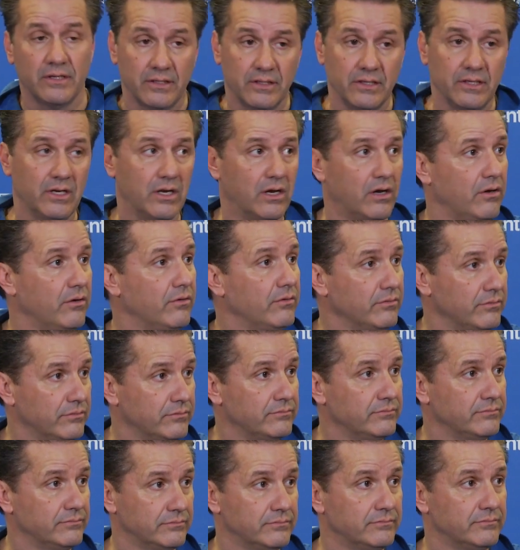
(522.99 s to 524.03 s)

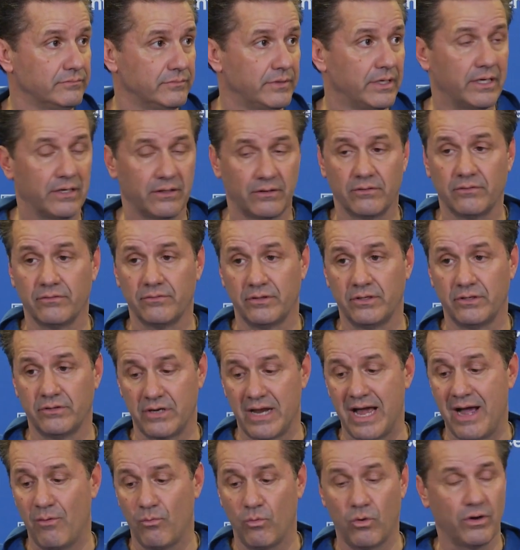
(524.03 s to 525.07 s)
they're
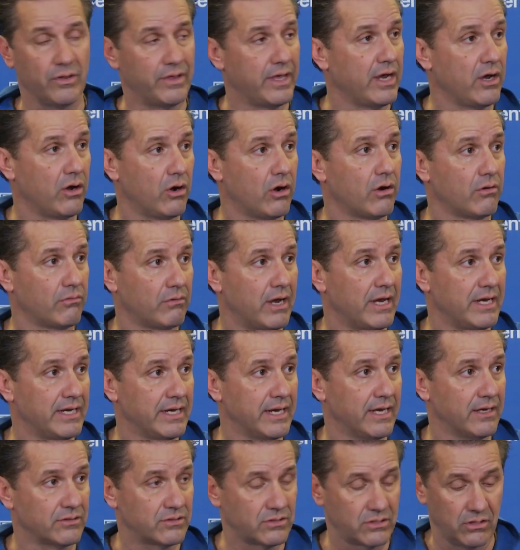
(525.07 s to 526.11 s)
not where they are right
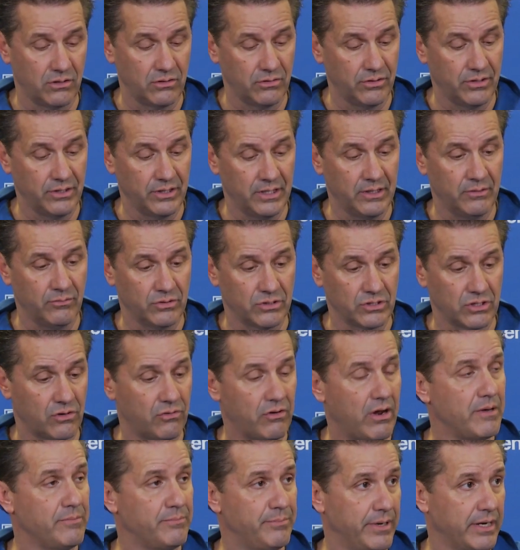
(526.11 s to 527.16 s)
now. So it was a
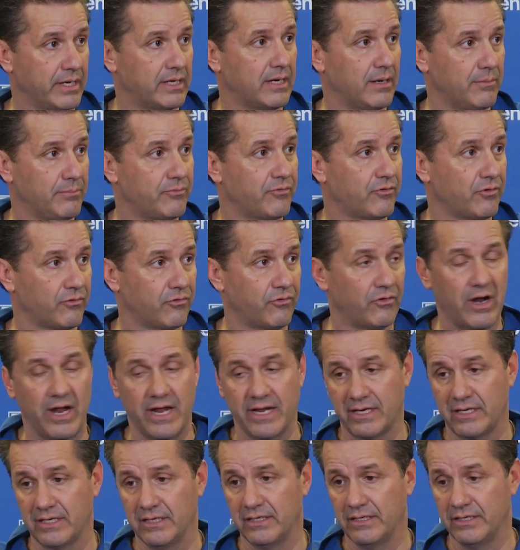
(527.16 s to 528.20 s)
great pickup for
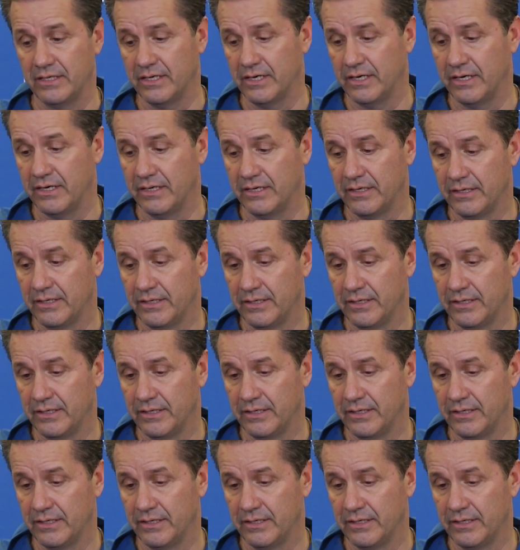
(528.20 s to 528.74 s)
Frank. And,